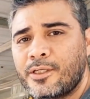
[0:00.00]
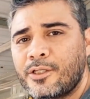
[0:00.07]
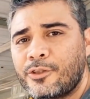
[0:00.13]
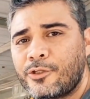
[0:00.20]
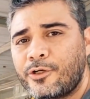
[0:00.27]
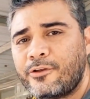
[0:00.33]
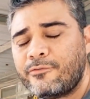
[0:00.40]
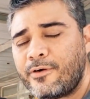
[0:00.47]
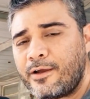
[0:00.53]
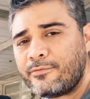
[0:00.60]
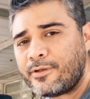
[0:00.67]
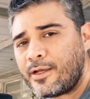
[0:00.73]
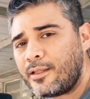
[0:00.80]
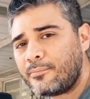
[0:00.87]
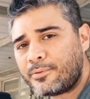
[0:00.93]
35
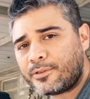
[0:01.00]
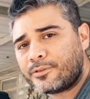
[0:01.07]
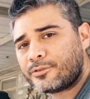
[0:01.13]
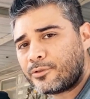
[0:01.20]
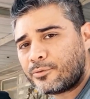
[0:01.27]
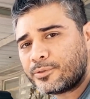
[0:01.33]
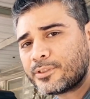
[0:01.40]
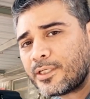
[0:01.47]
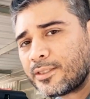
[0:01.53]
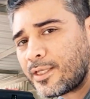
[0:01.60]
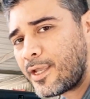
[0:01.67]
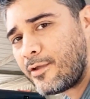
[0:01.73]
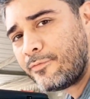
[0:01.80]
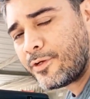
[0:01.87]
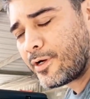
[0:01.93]
caliber, so it's got the
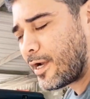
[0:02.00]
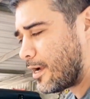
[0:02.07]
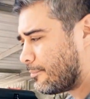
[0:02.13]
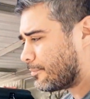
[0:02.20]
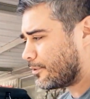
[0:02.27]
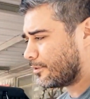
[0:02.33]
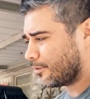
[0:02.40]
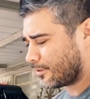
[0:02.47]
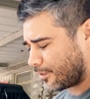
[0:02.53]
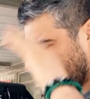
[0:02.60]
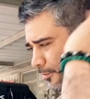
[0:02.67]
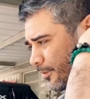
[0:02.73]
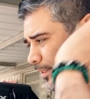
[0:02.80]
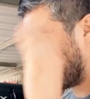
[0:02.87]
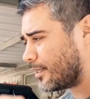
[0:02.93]
heavier hammer and
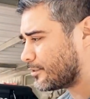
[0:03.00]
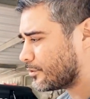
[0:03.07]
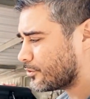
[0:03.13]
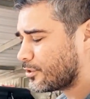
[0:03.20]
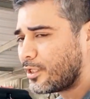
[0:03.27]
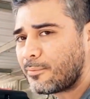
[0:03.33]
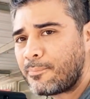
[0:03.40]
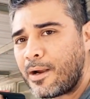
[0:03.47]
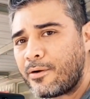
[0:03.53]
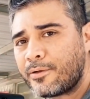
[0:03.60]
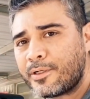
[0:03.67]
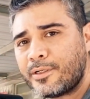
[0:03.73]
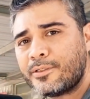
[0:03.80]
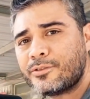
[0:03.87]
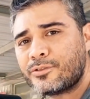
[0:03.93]
already has the slug power
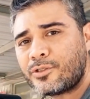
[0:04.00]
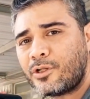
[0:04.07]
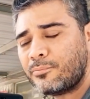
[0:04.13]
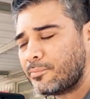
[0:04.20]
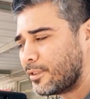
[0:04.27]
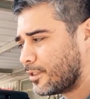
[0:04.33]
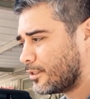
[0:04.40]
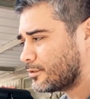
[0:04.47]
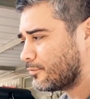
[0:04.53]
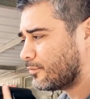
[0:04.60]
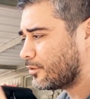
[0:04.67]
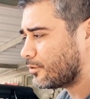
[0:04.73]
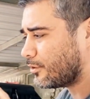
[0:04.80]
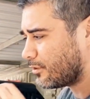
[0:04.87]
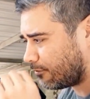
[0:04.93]
kit installed because of the
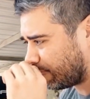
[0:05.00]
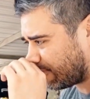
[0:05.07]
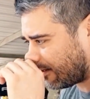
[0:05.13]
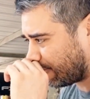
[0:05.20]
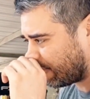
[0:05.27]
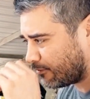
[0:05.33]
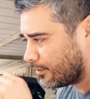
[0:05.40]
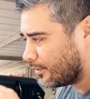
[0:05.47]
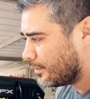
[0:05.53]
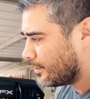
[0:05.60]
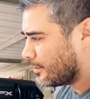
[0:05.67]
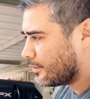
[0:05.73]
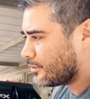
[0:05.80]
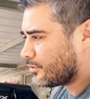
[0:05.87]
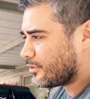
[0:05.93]
35
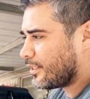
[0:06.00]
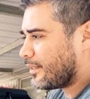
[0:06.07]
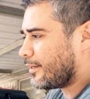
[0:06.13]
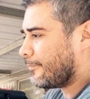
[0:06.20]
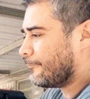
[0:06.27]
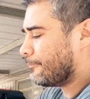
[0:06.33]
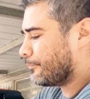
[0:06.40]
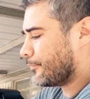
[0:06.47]
setup.